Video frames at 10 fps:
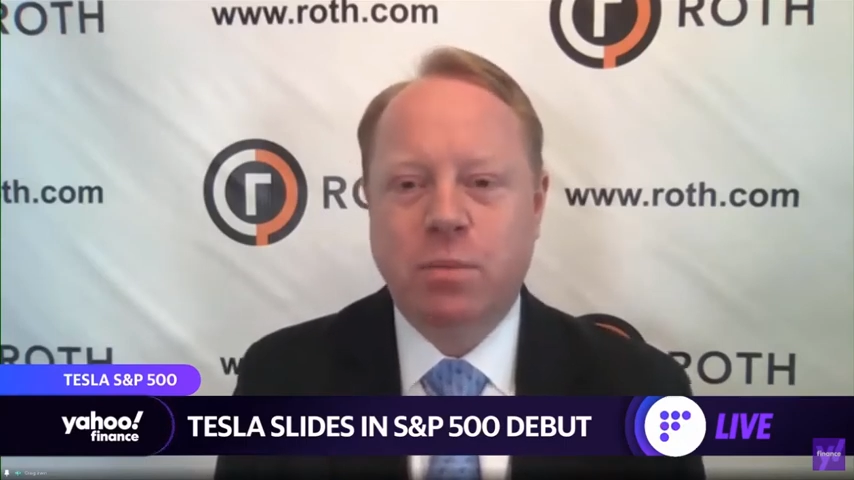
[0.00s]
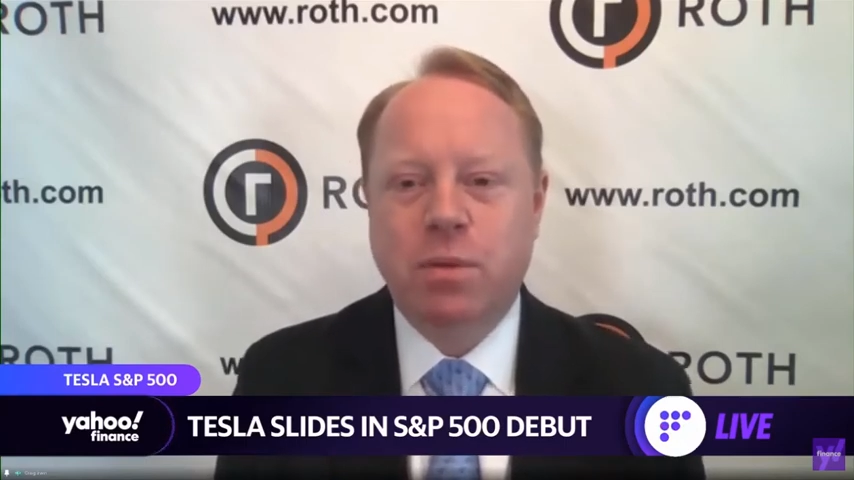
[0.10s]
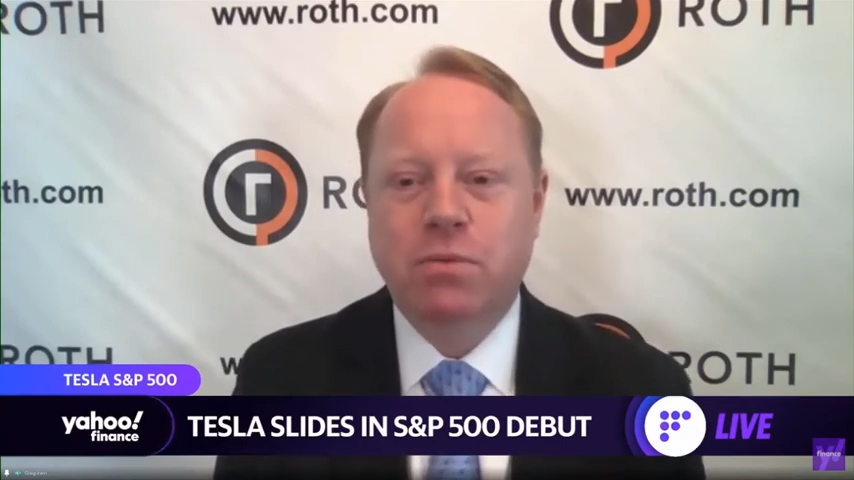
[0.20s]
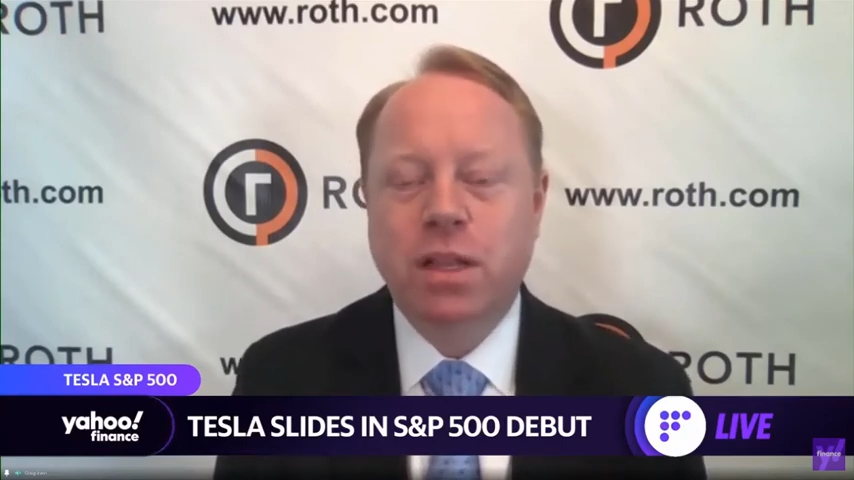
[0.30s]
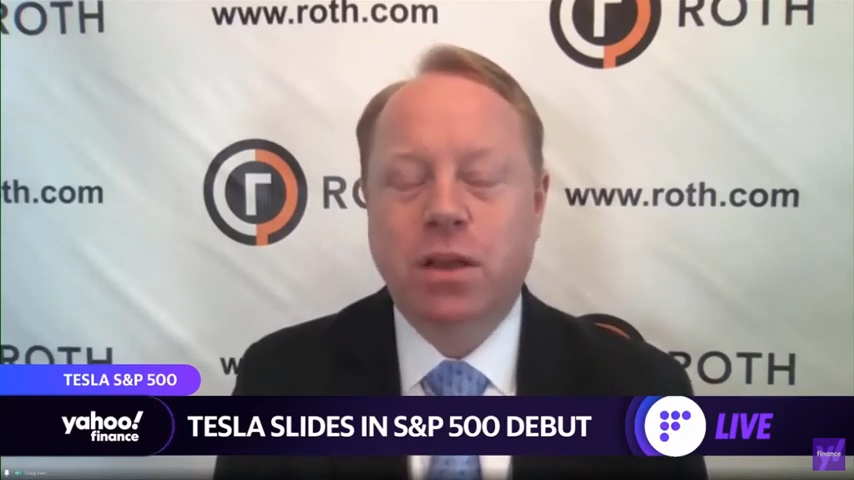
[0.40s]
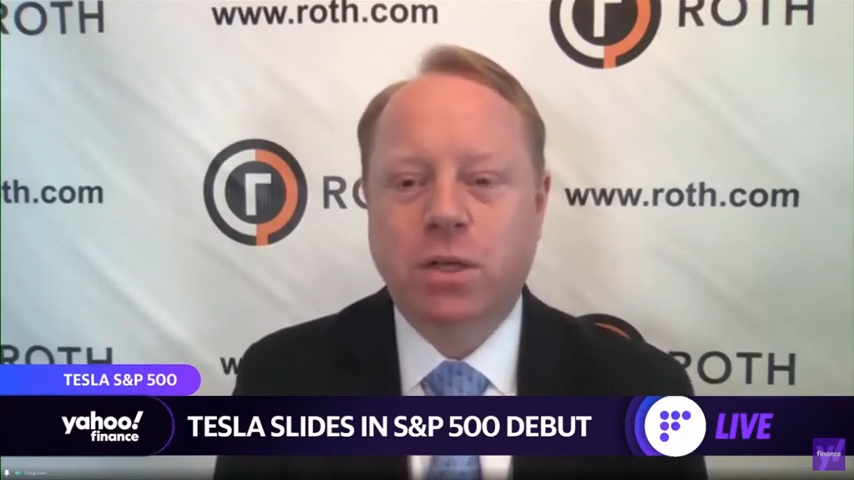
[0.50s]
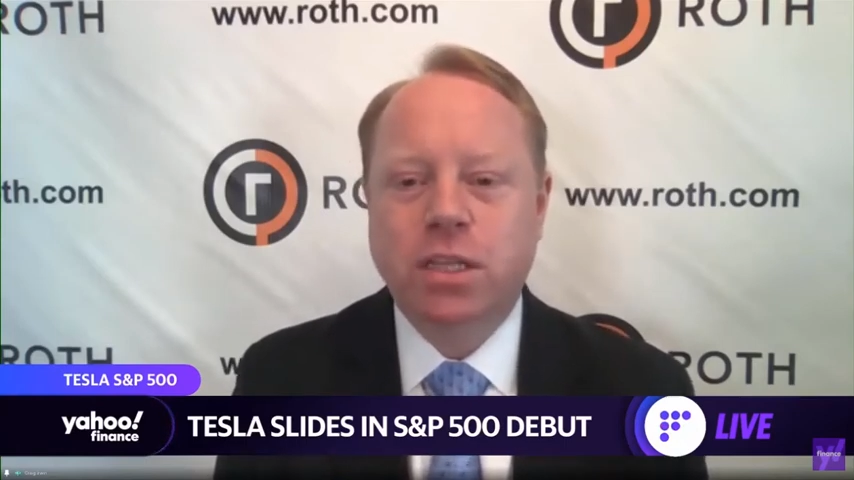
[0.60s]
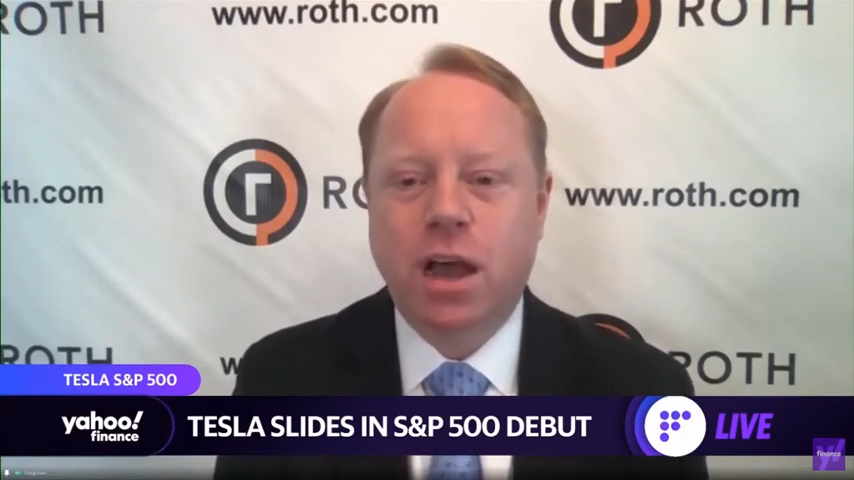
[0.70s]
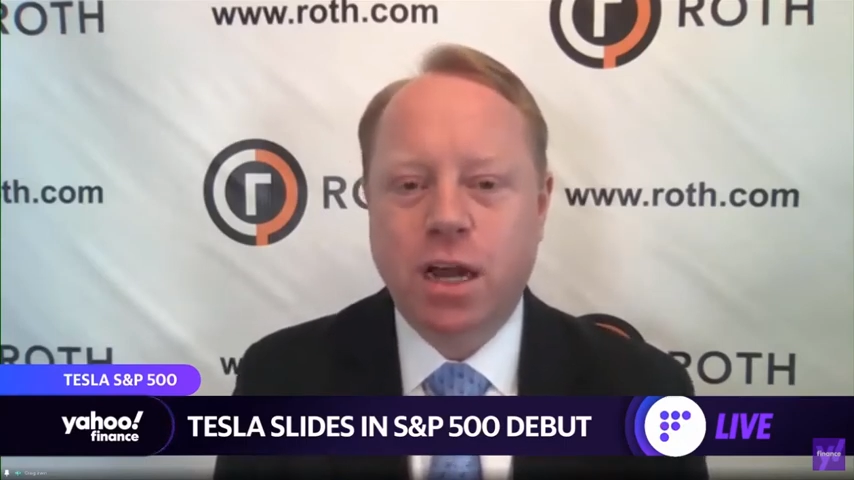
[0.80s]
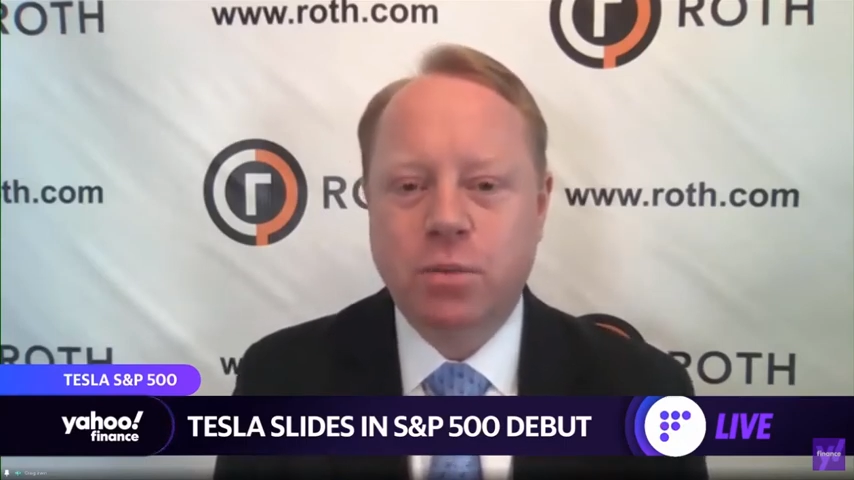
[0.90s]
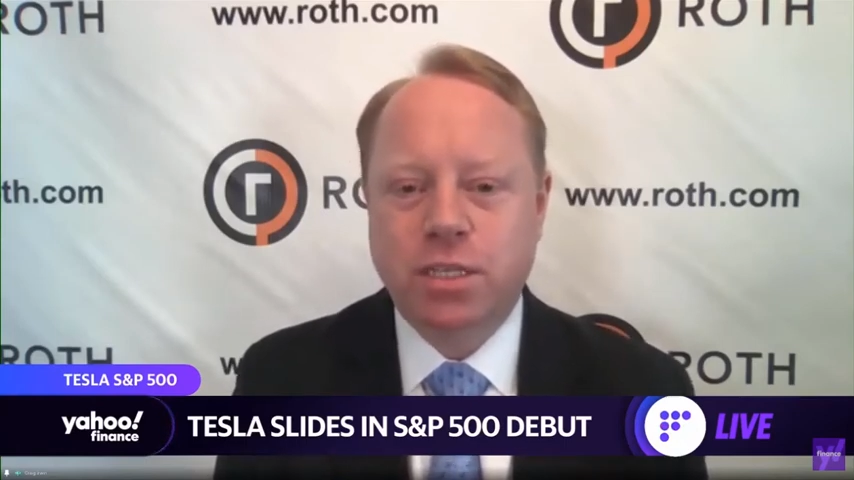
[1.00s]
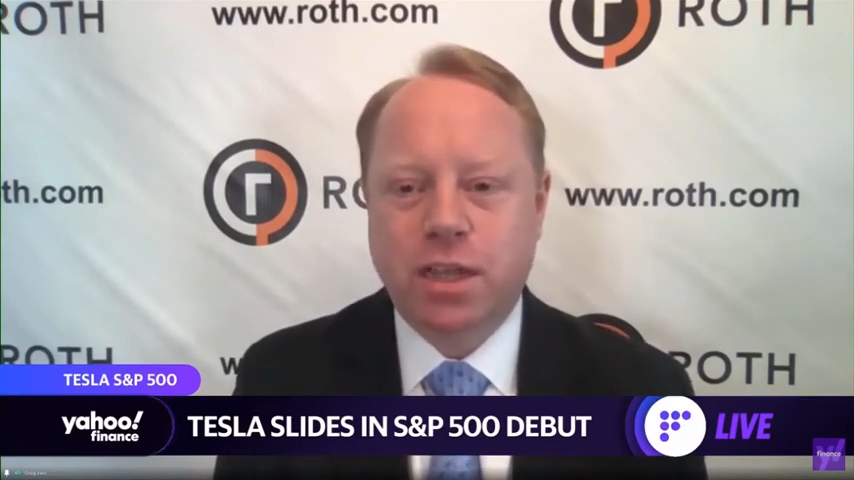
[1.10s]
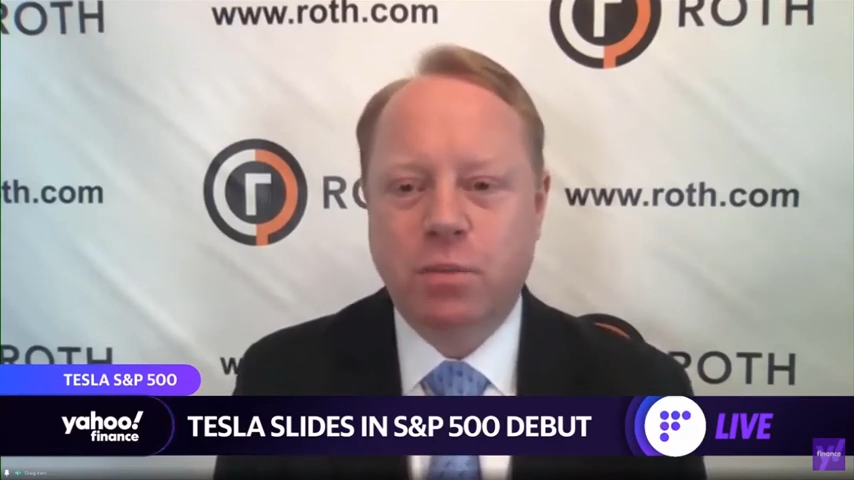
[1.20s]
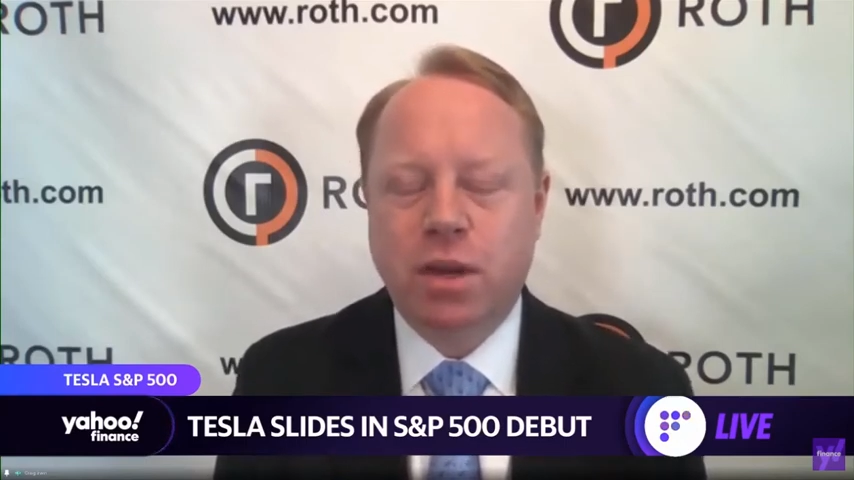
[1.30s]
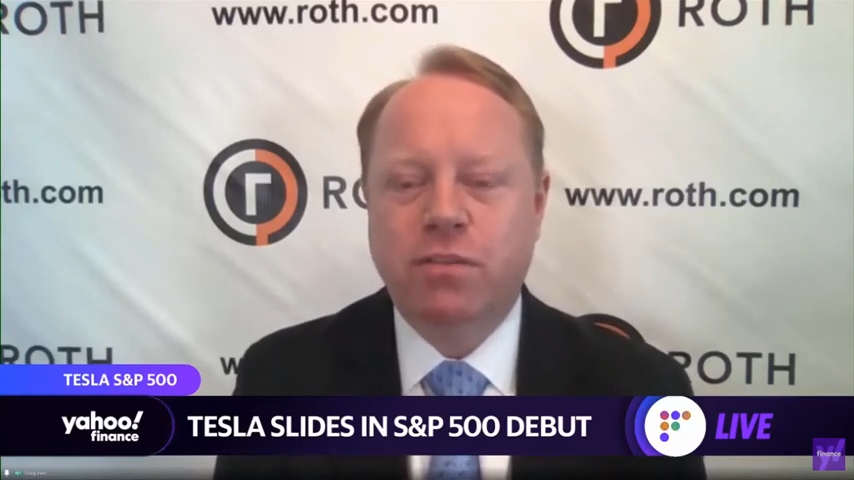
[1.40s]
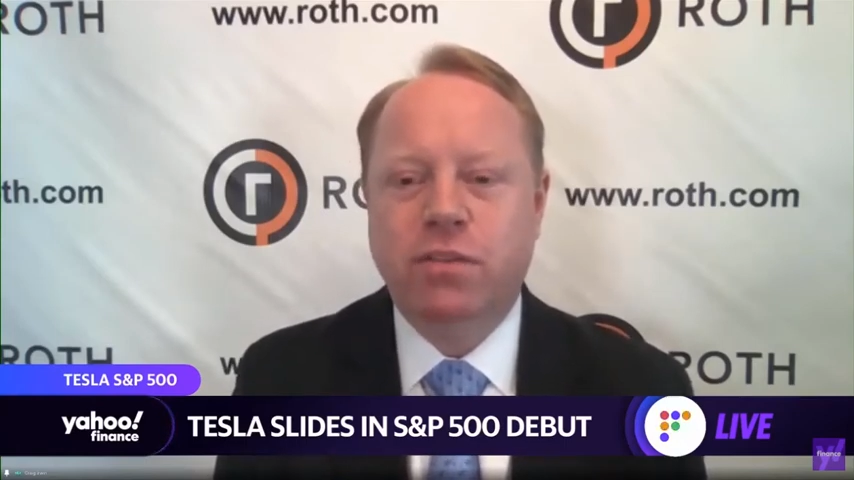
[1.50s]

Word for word: but really autonomous company,